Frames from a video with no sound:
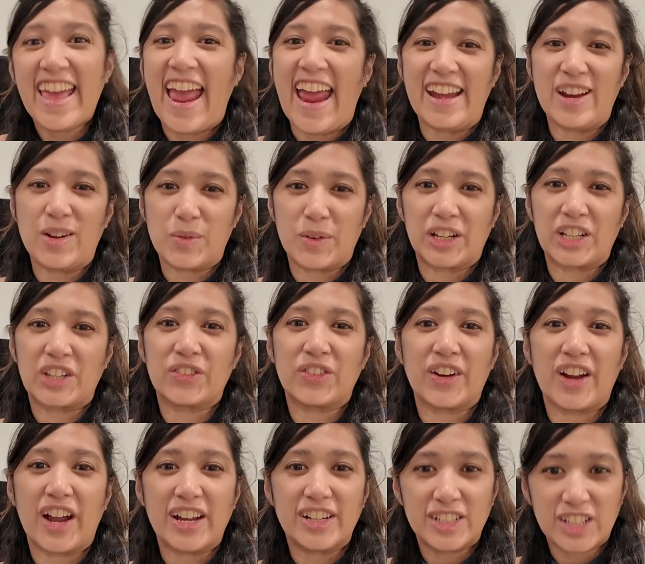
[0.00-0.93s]
And it works
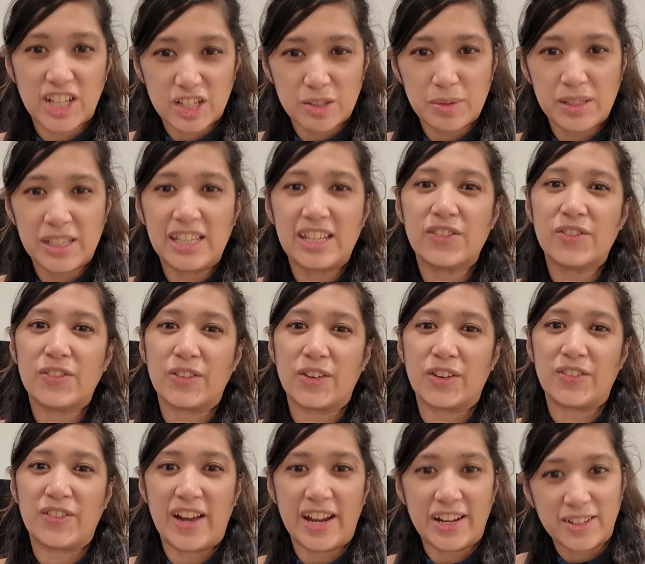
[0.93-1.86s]
for Adobe,
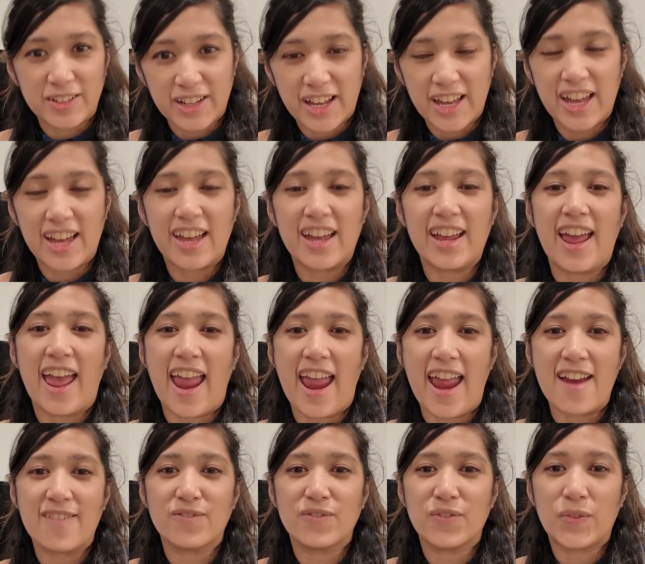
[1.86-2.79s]
for Final Cut,
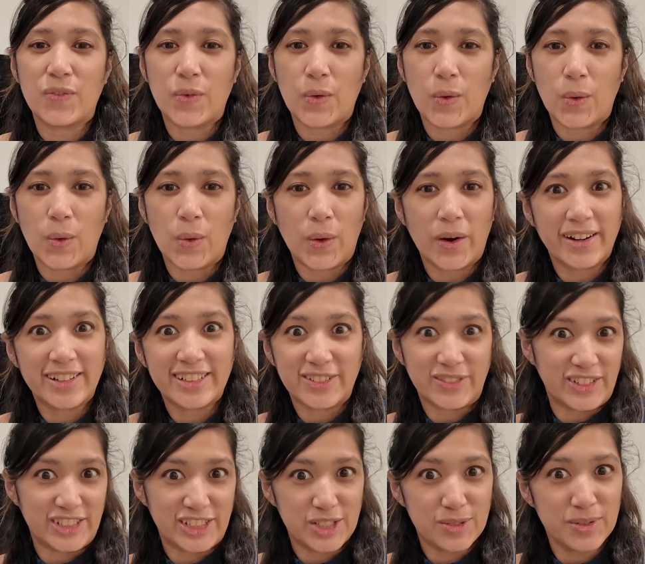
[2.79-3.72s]
and for
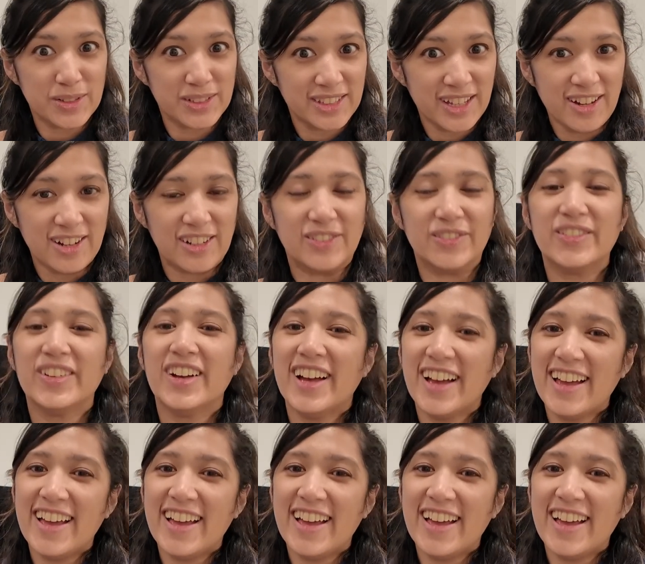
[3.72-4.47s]
Vinci Resolve.